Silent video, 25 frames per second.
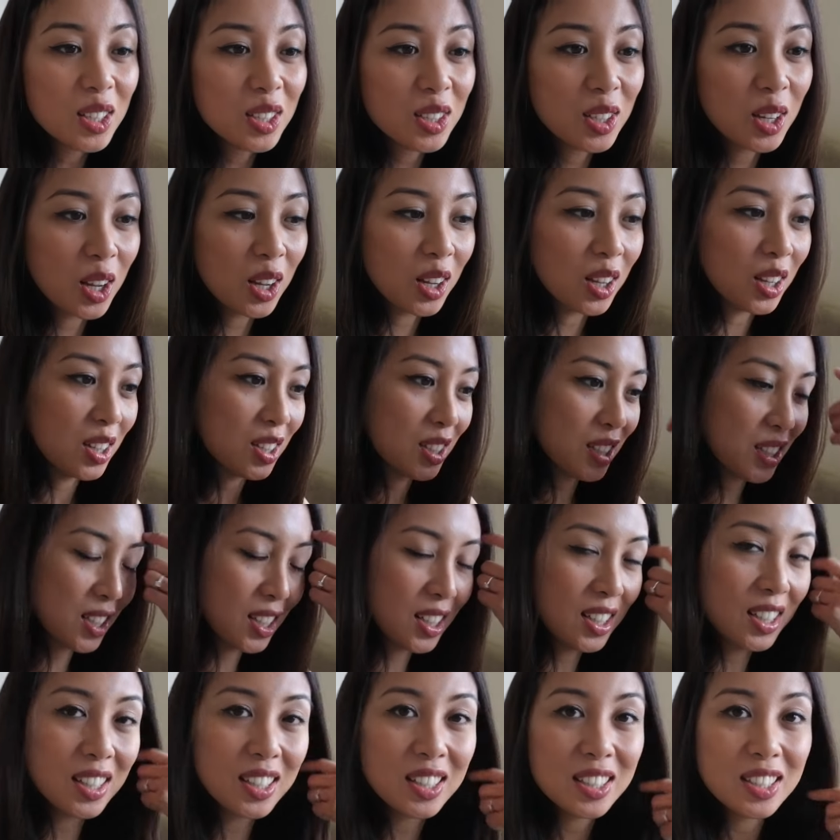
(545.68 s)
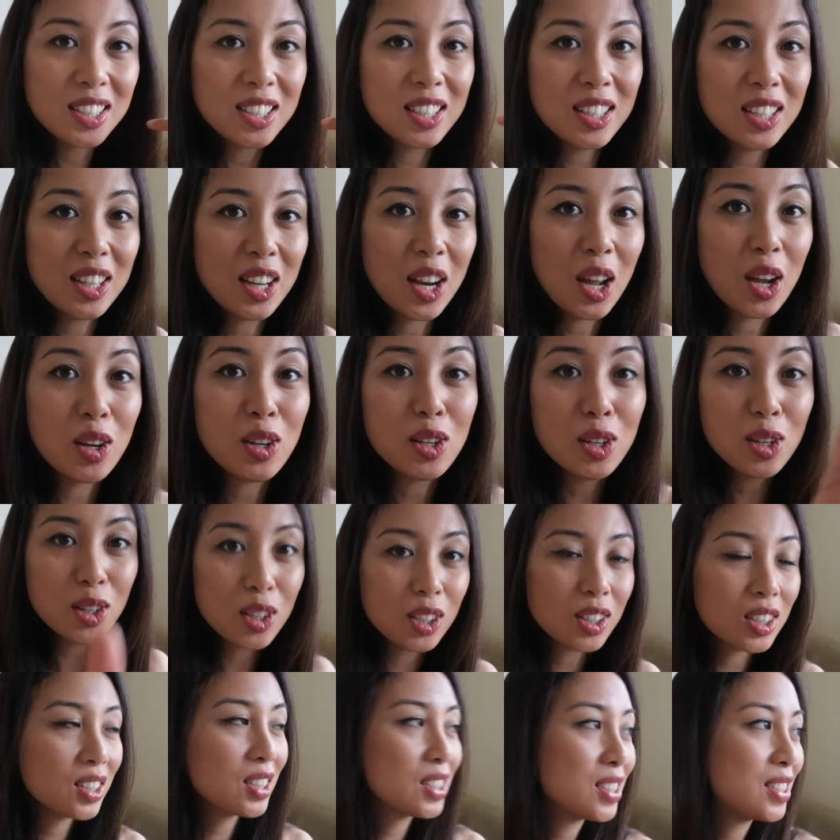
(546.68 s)
to
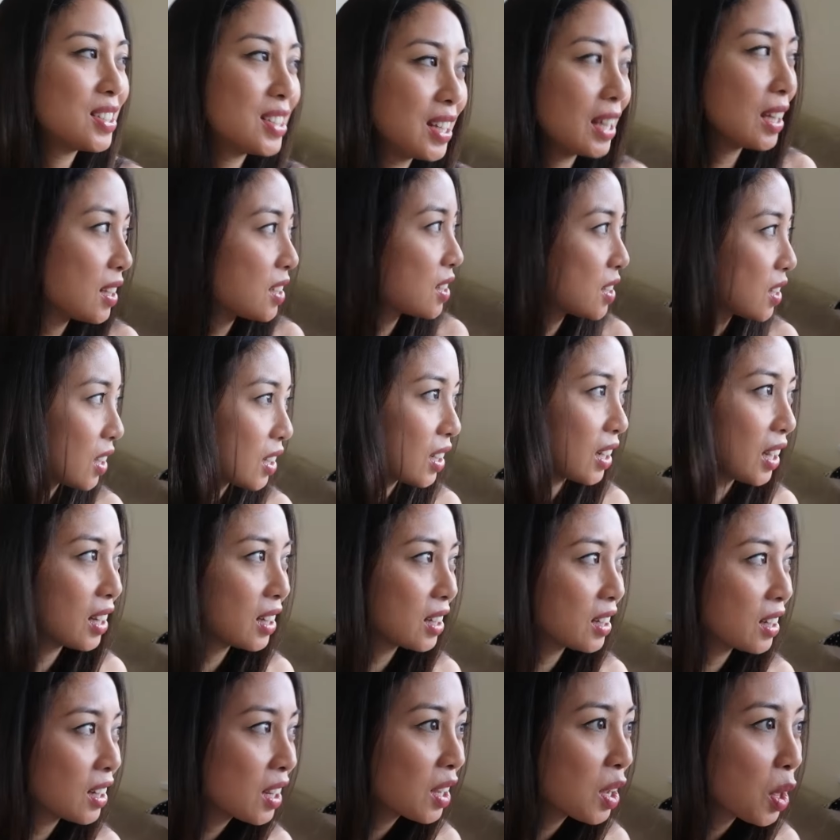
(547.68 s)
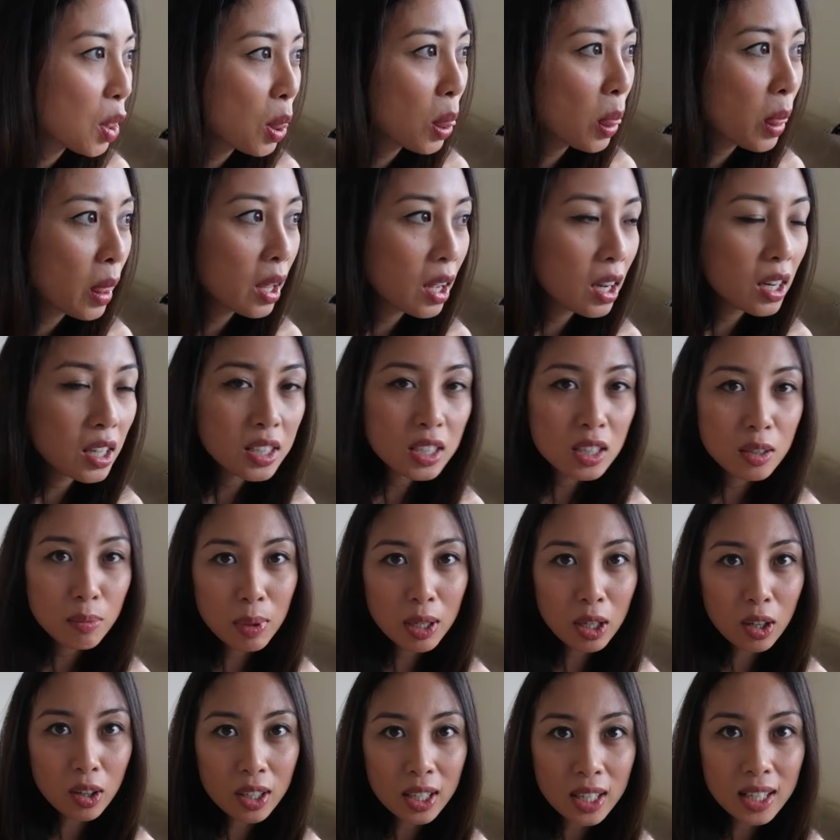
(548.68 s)
look decent. And to
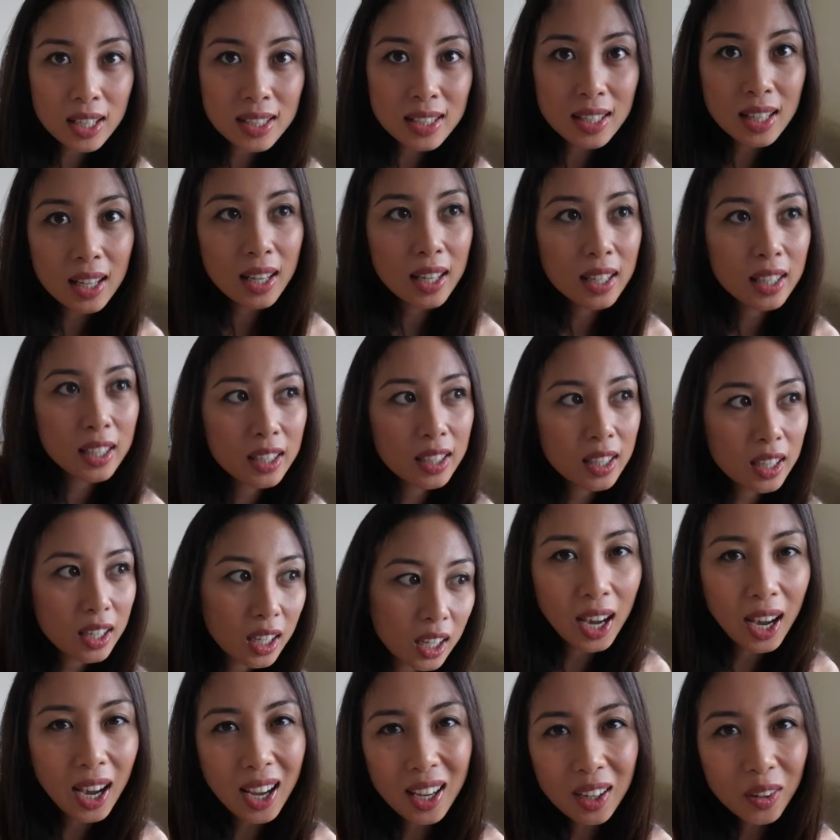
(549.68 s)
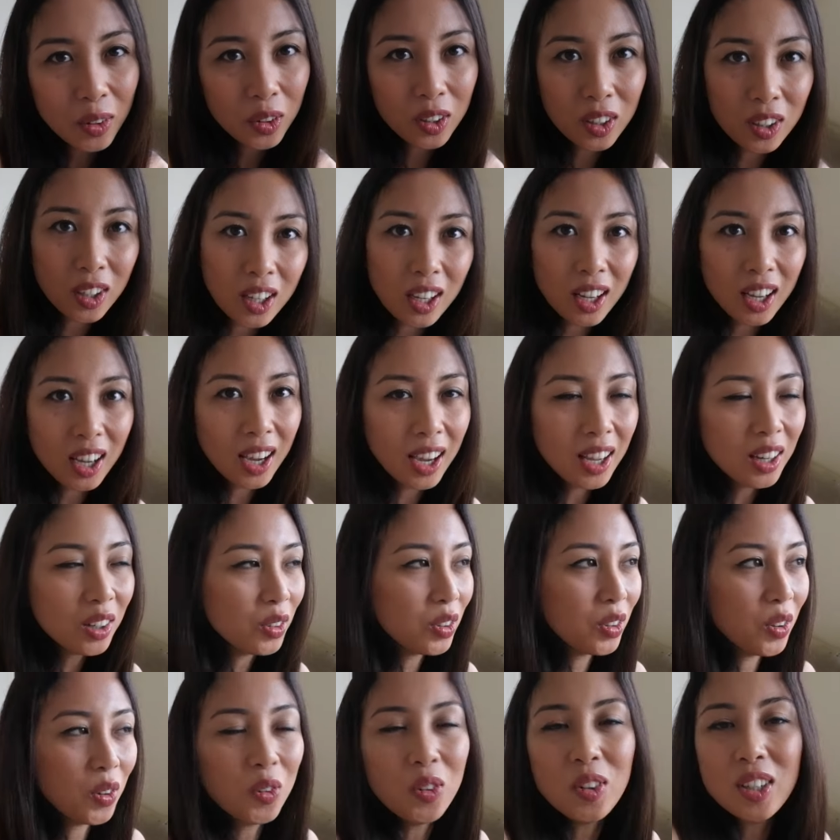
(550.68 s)
be honest, like, I don't
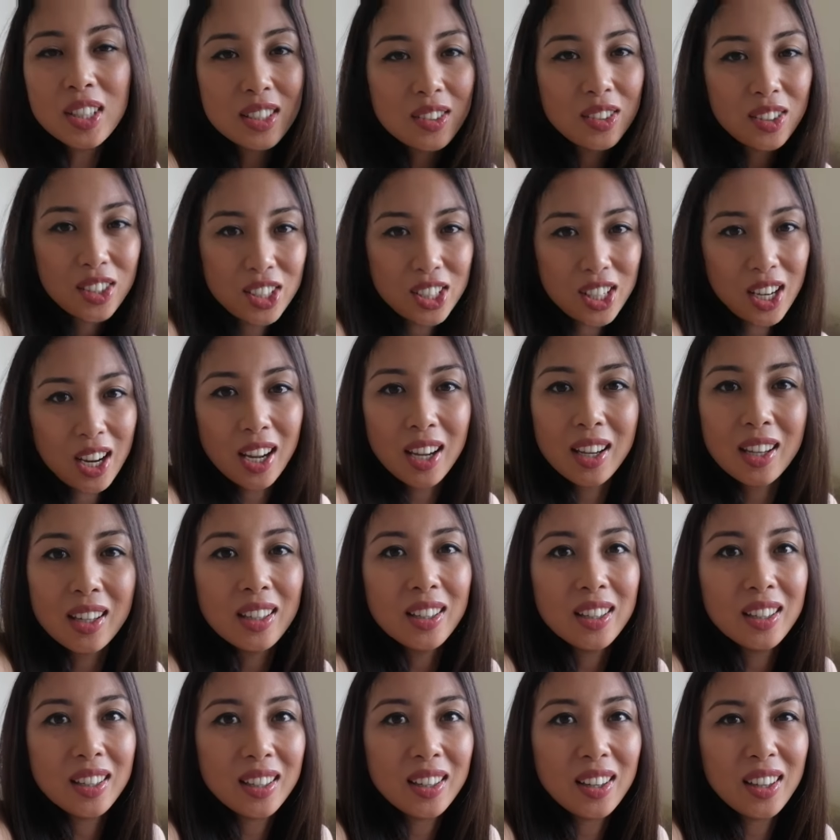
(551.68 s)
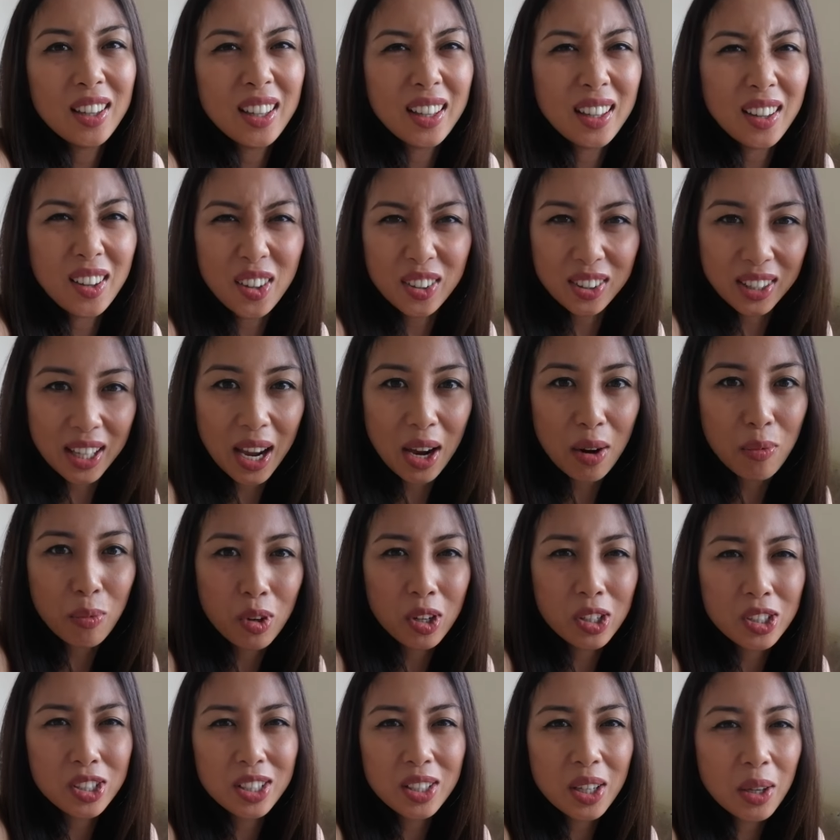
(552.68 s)
wanna always look shit on
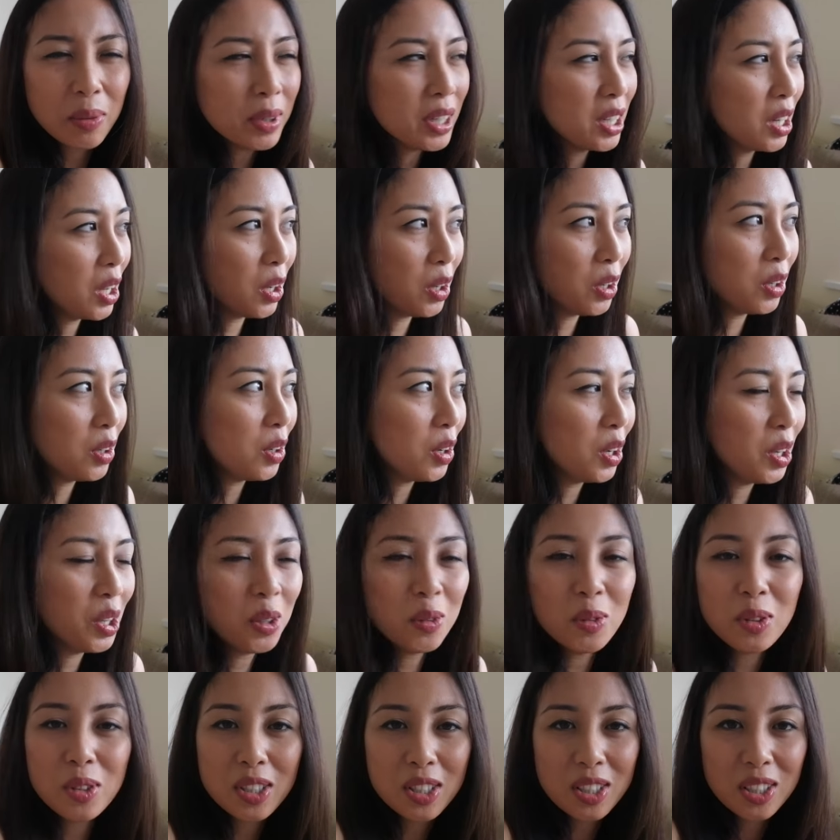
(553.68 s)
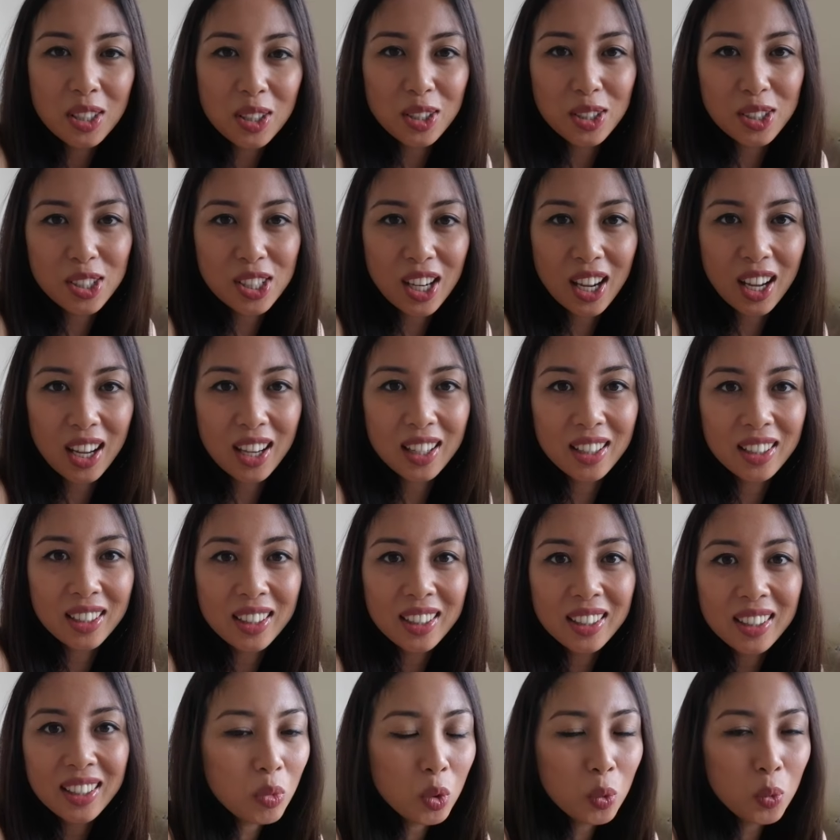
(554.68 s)
camera, do you know what I mean? Who wants to look shit?
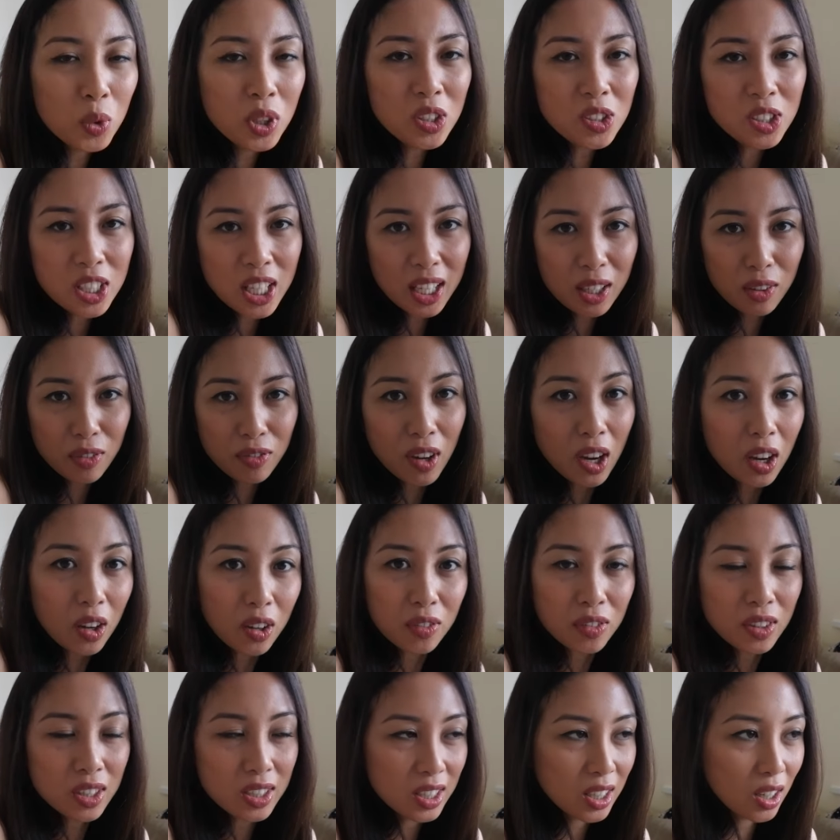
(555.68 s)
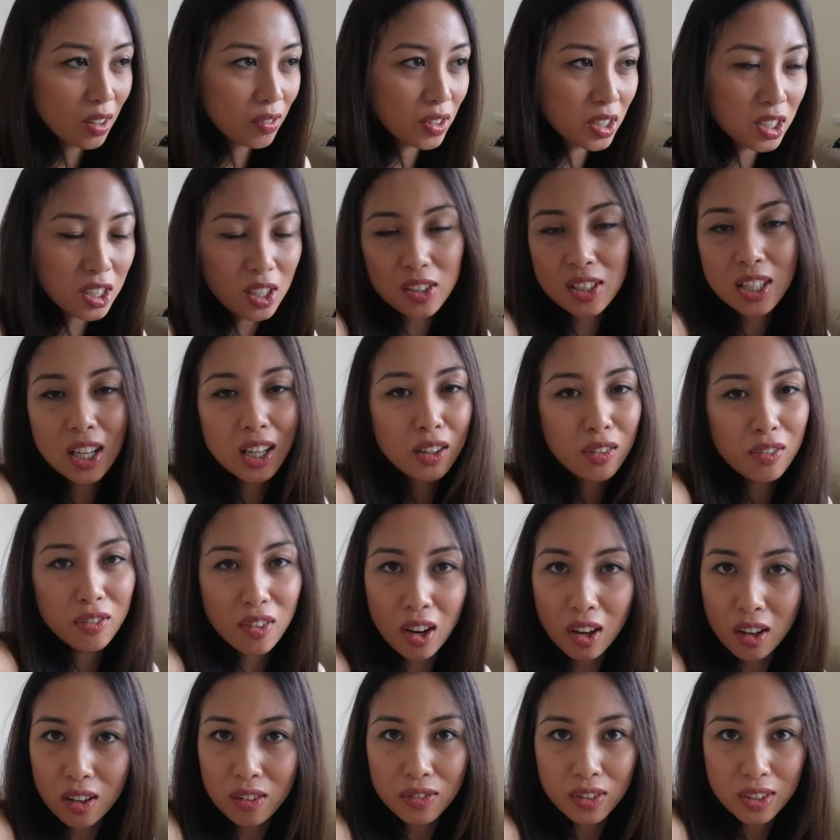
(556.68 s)
When you take a photo of yourself, you don't take a
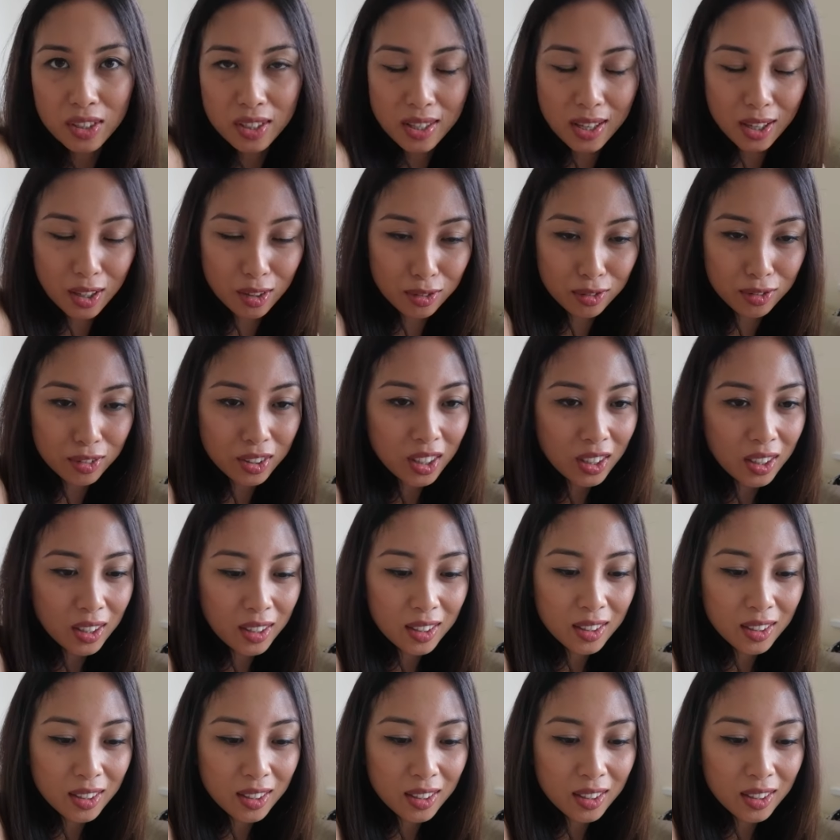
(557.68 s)
photo of yourself